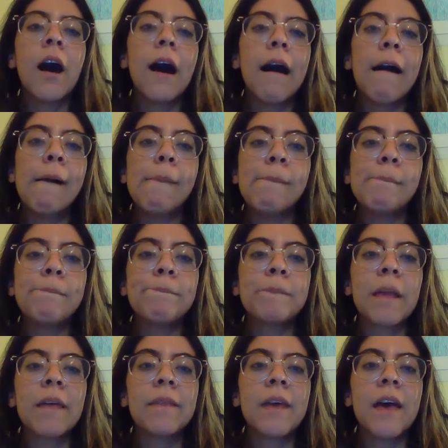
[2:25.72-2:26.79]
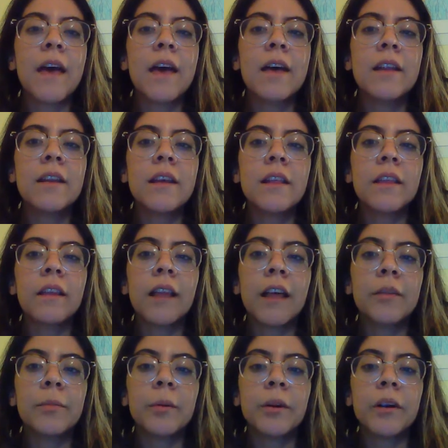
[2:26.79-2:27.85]
And then the
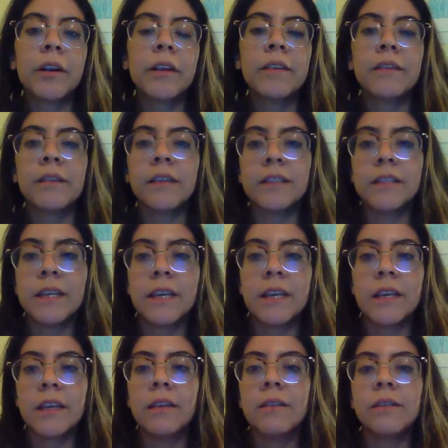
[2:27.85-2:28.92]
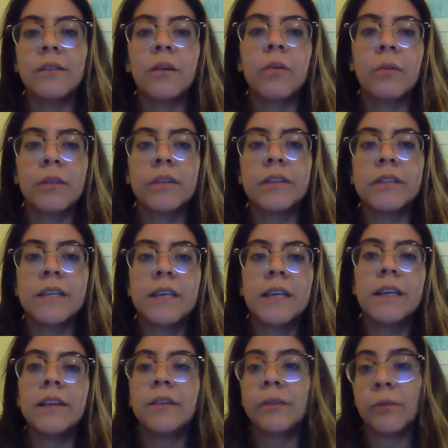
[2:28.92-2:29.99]
last part is the T. So with the
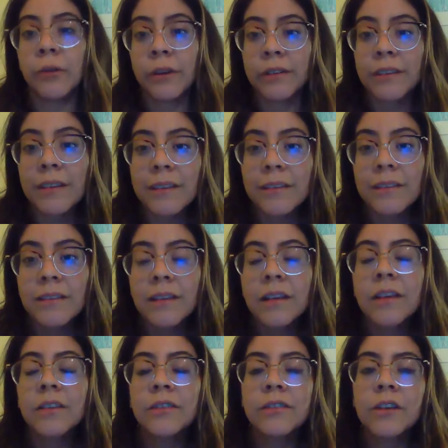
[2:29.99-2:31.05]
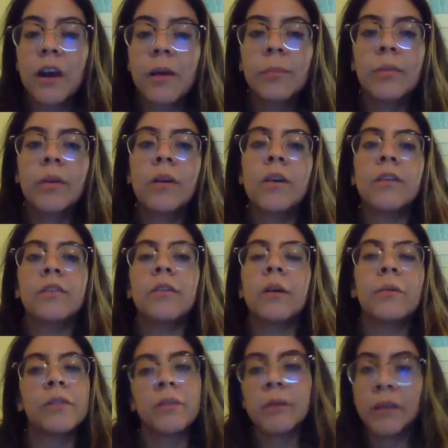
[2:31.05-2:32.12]
T, it's a voiceless stop. So I
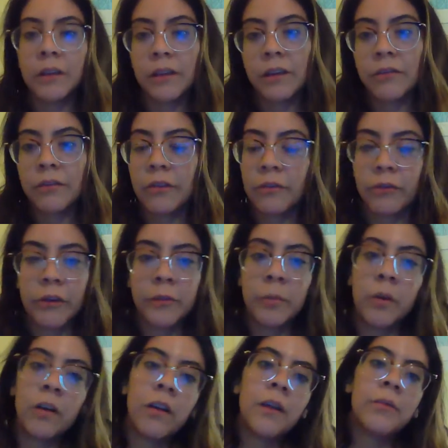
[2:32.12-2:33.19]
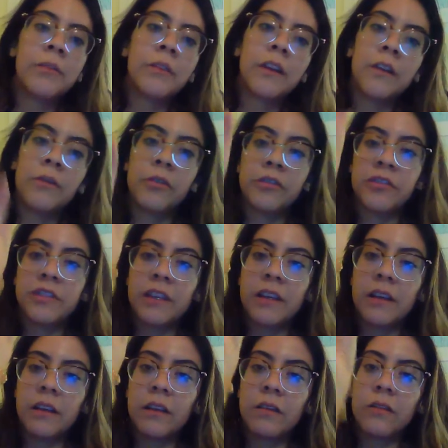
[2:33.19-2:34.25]
wasn't really looking for a voice bar. I was looking for just
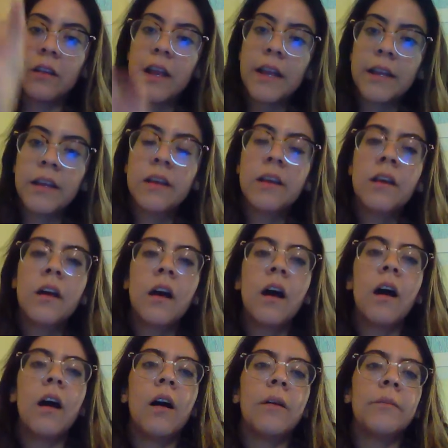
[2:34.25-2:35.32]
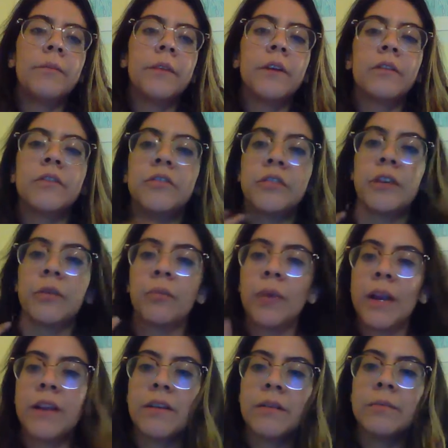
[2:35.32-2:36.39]
like a little line of just like
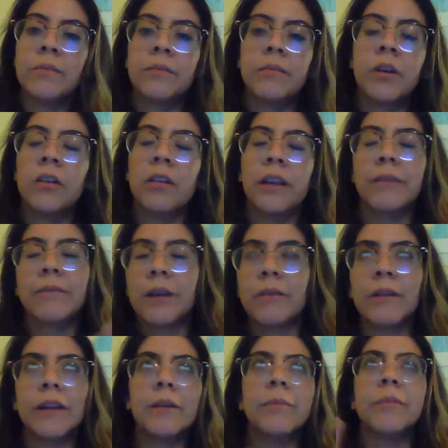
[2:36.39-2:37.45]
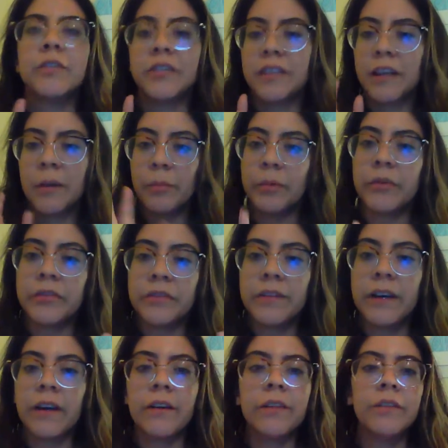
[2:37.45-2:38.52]
random, or like not random, but just like a burst of
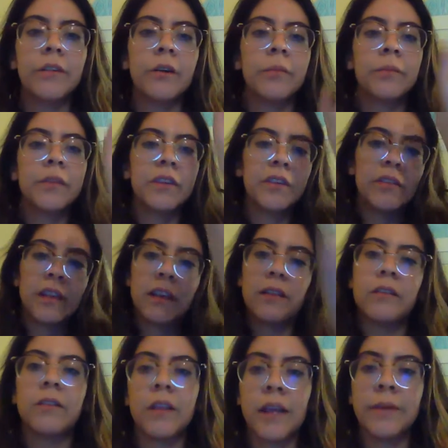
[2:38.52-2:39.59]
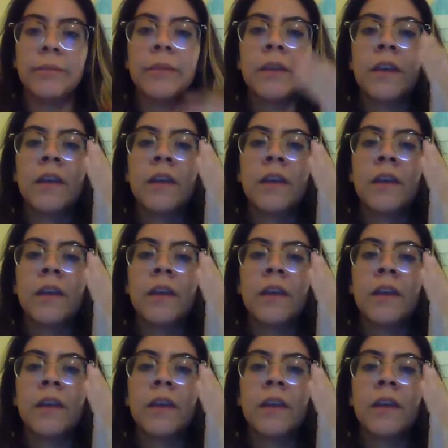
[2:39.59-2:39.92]
air. So it looks like a little line.